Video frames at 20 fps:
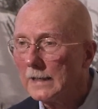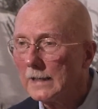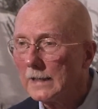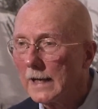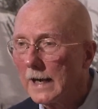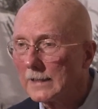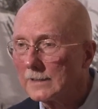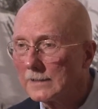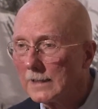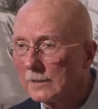
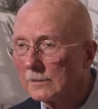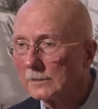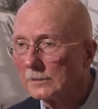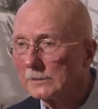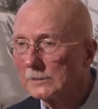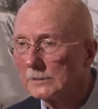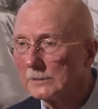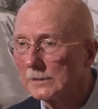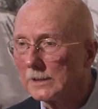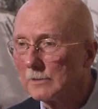I said
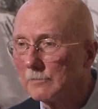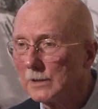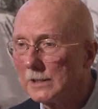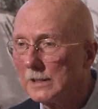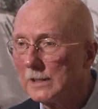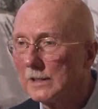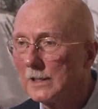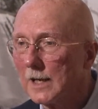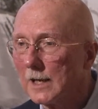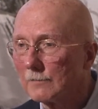earlier that we
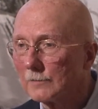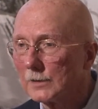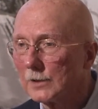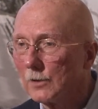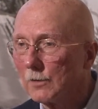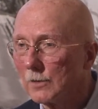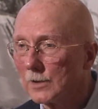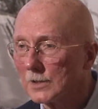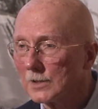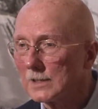need every
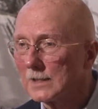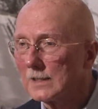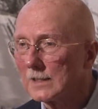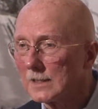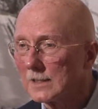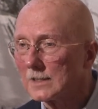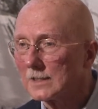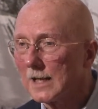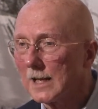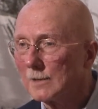horse in the
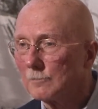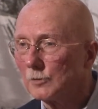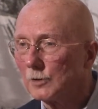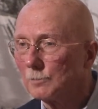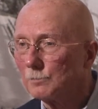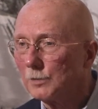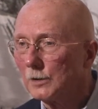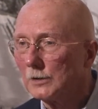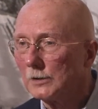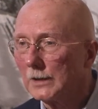stable
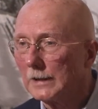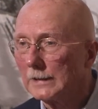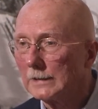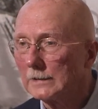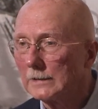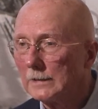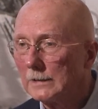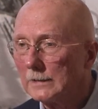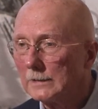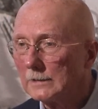pulling,
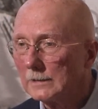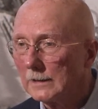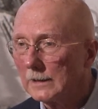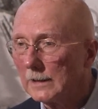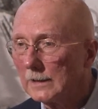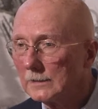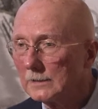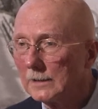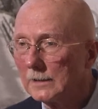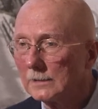and
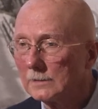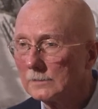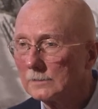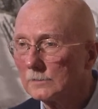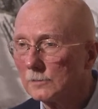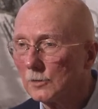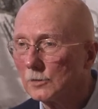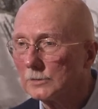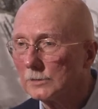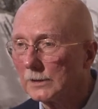I think
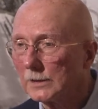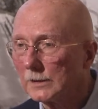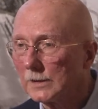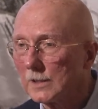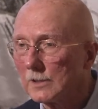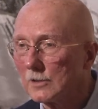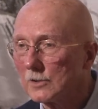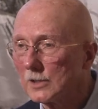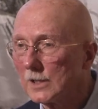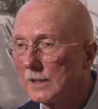nuclear
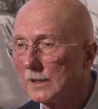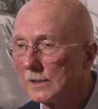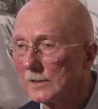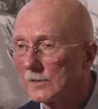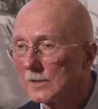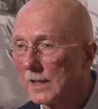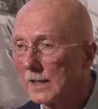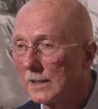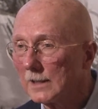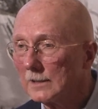energy
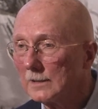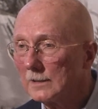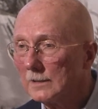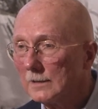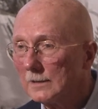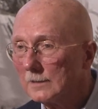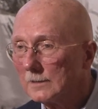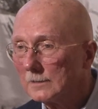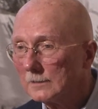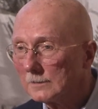is a,
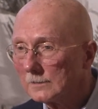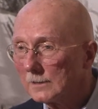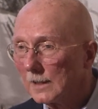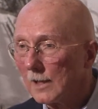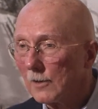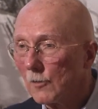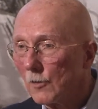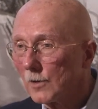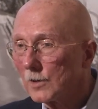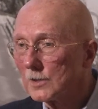a
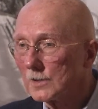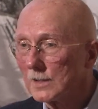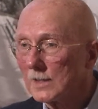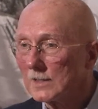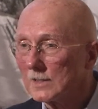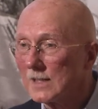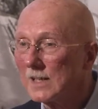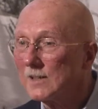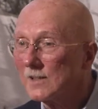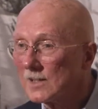horse
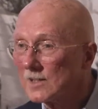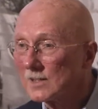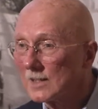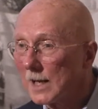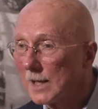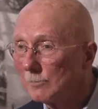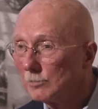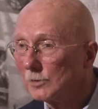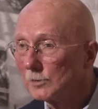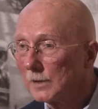that's in the
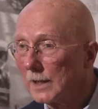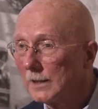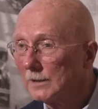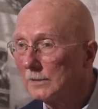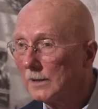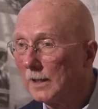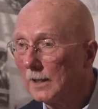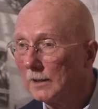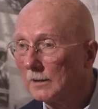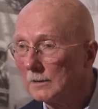stable right
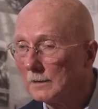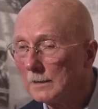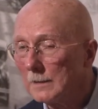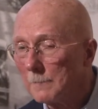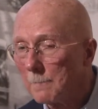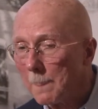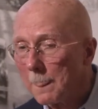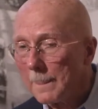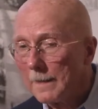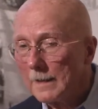now.
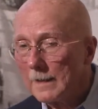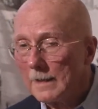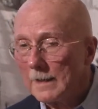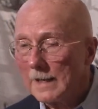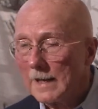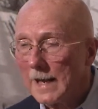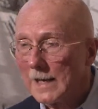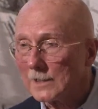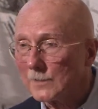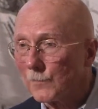
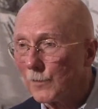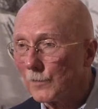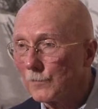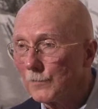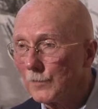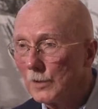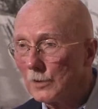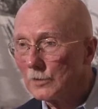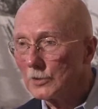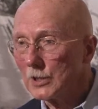As for
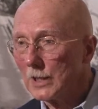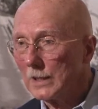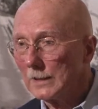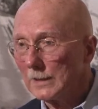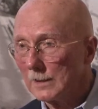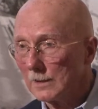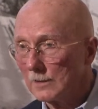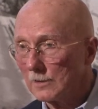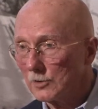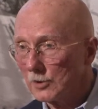fusion
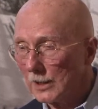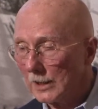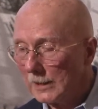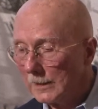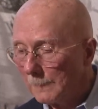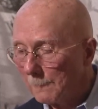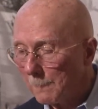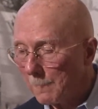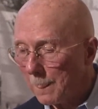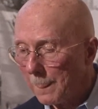energy,
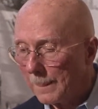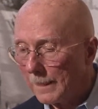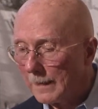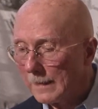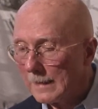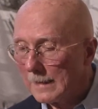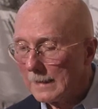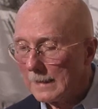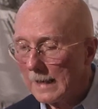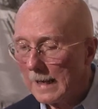
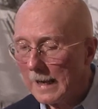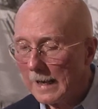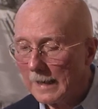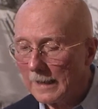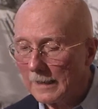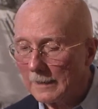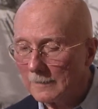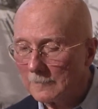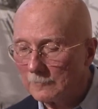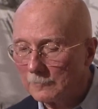
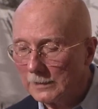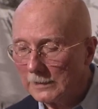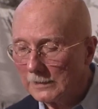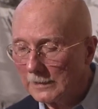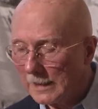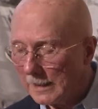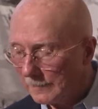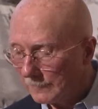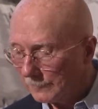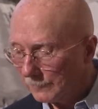uh, we
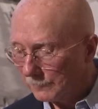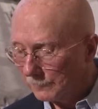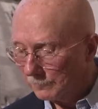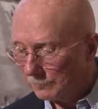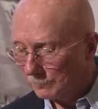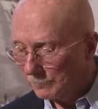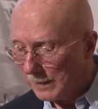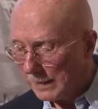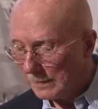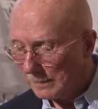
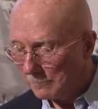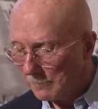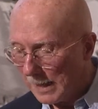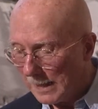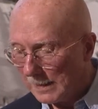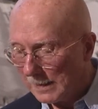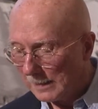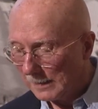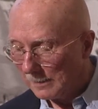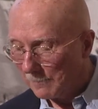have been
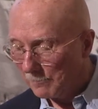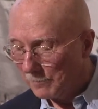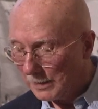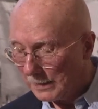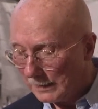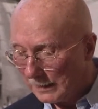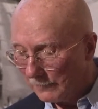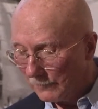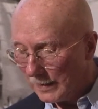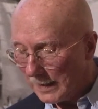making a
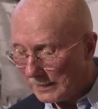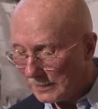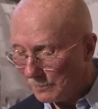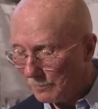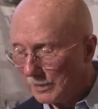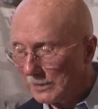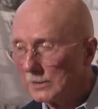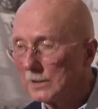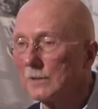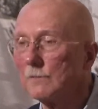big
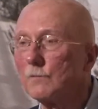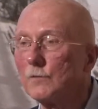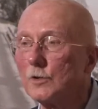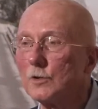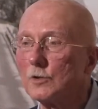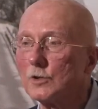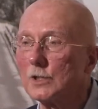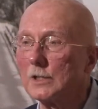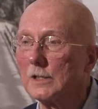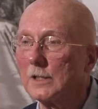investment in
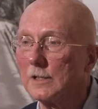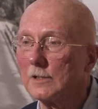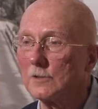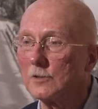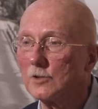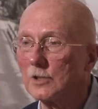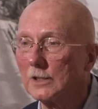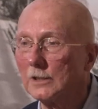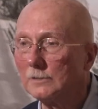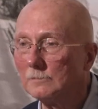fusion
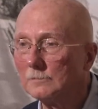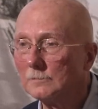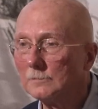energy